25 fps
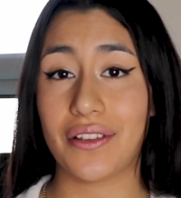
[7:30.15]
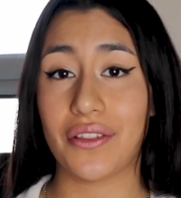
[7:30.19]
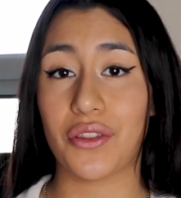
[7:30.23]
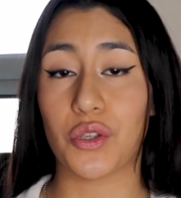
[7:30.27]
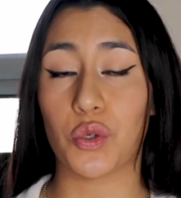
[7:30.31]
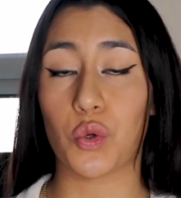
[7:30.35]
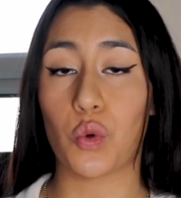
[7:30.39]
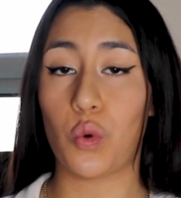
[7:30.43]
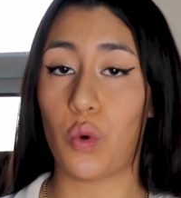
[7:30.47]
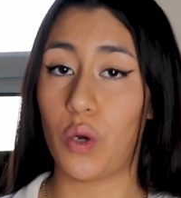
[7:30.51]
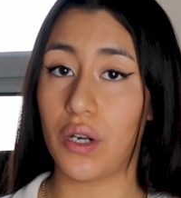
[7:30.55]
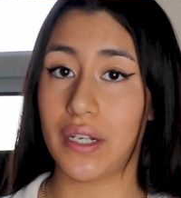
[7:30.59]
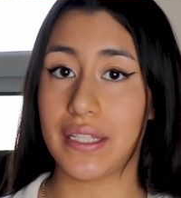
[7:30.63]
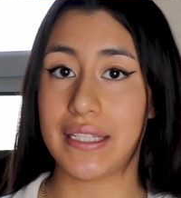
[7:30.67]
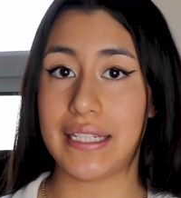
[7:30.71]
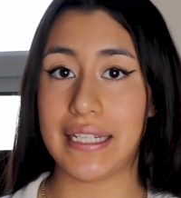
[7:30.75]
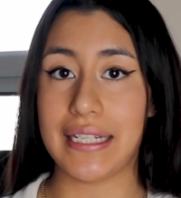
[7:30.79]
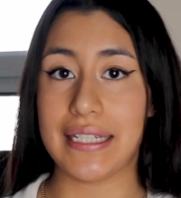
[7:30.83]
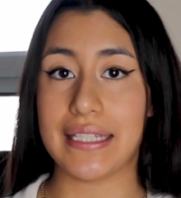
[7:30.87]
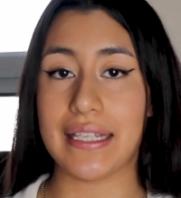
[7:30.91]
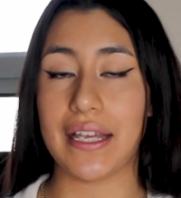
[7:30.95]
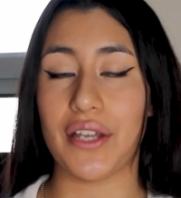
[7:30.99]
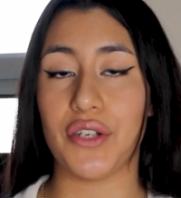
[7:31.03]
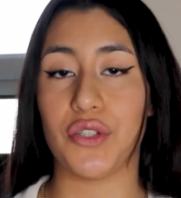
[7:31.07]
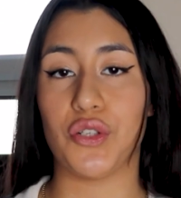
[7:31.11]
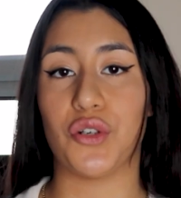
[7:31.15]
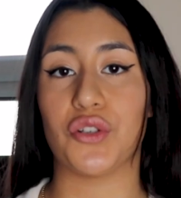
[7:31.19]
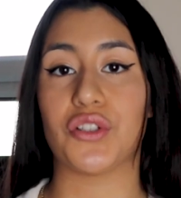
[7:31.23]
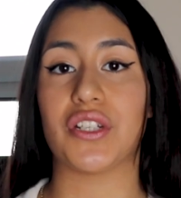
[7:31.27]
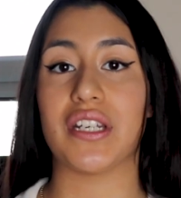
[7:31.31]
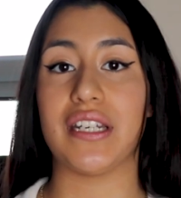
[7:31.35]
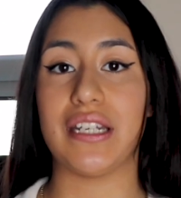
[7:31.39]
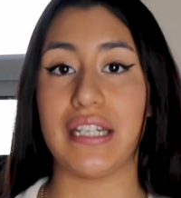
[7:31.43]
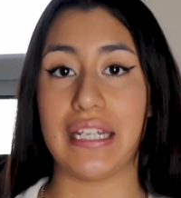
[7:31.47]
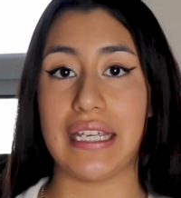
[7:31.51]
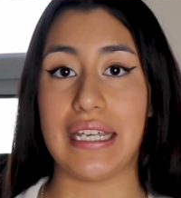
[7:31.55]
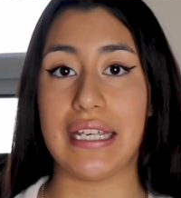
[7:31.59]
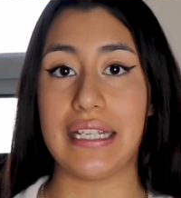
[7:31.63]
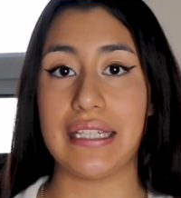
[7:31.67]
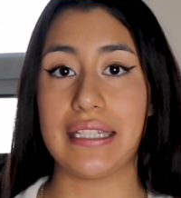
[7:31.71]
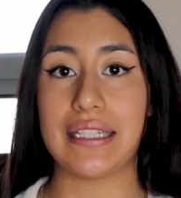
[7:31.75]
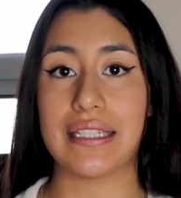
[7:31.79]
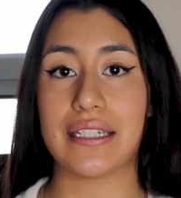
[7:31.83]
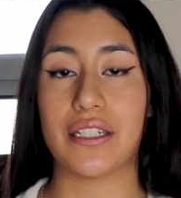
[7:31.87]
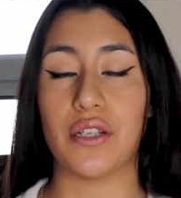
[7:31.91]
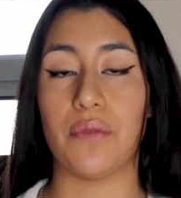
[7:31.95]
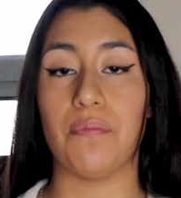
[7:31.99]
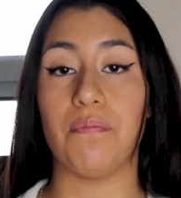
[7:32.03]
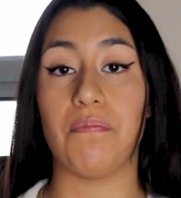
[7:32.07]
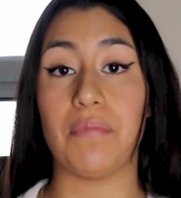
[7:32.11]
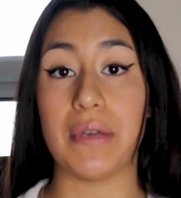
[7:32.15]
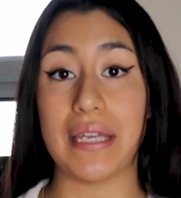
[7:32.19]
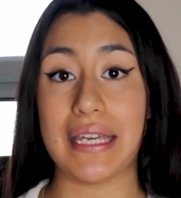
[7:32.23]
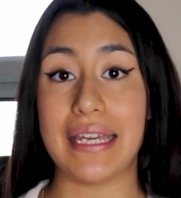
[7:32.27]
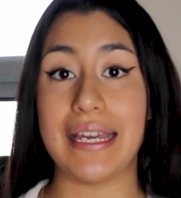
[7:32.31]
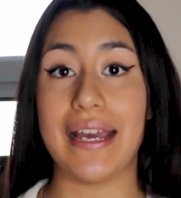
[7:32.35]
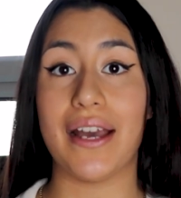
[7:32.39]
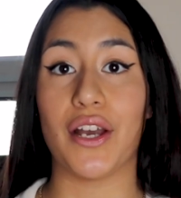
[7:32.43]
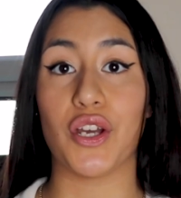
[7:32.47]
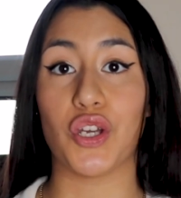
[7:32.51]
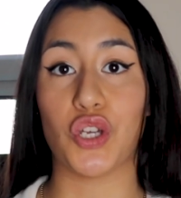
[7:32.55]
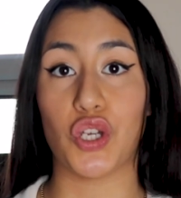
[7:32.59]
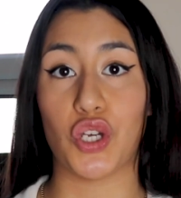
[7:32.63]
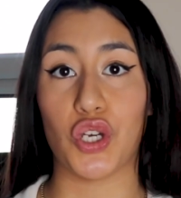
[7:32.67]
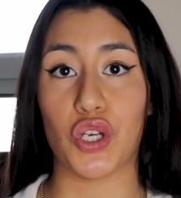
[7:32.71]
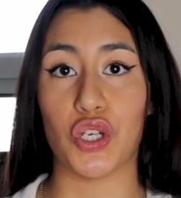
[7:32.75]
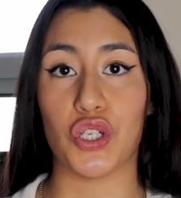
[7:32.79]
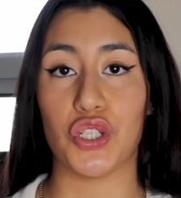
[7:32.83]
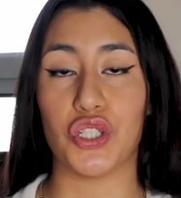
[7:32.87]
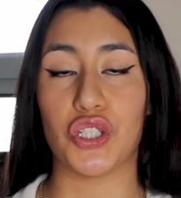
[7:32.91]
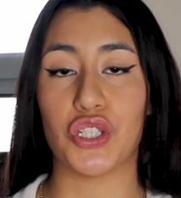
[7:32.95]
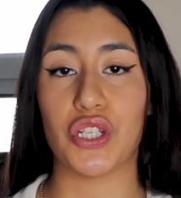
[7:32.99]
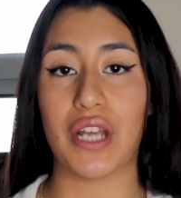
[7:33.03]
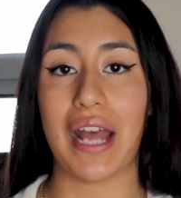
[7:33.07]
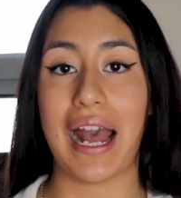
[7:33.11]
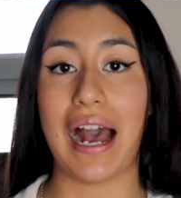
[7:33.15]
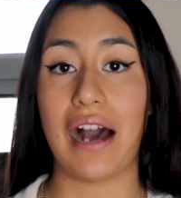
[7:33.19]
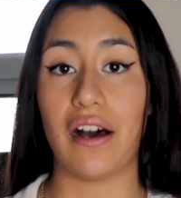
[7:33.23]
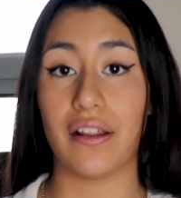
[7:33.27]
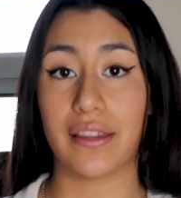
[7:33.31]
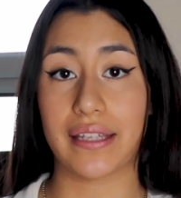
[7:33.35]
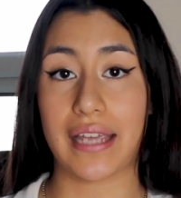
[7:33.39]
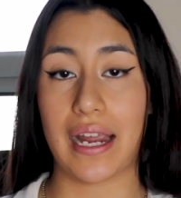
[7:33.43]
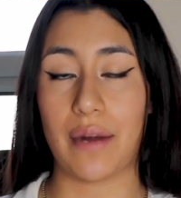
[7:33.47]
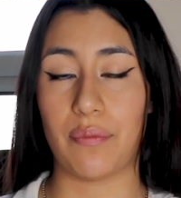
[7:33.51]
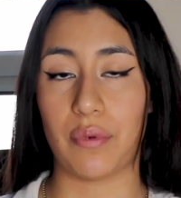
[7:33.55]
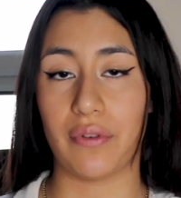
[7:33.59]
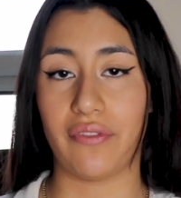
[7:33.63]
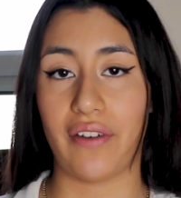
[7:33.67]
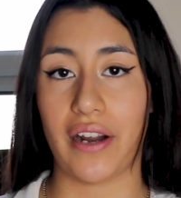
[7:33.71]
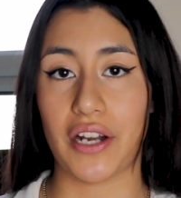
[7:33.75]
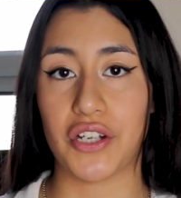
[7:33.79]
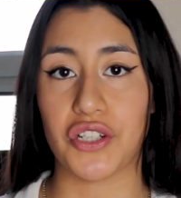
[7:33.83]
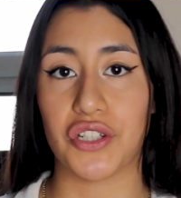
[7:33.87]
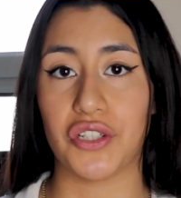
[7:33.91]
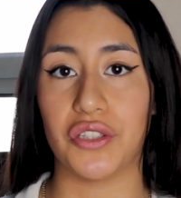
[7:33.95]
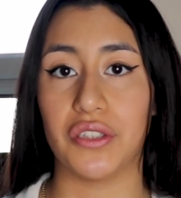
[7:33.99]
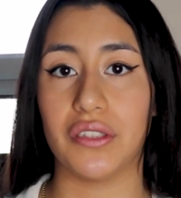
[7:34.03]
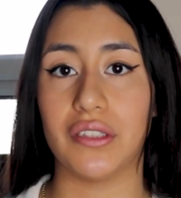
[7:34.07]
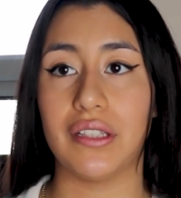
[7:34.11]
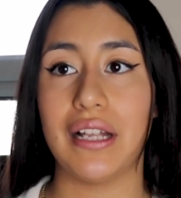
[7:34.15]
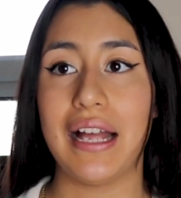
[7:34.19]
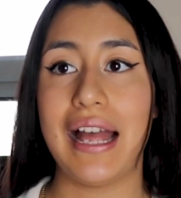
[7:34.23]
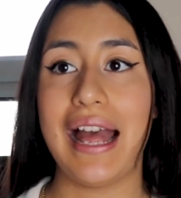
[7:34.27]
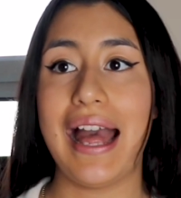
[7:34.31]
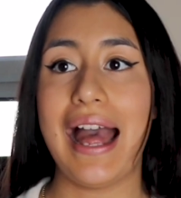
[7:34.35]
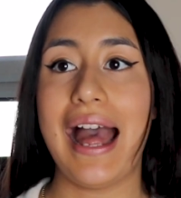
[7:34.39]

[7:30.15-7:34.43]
the qualities that a doctor needs to be a good healthcare professional,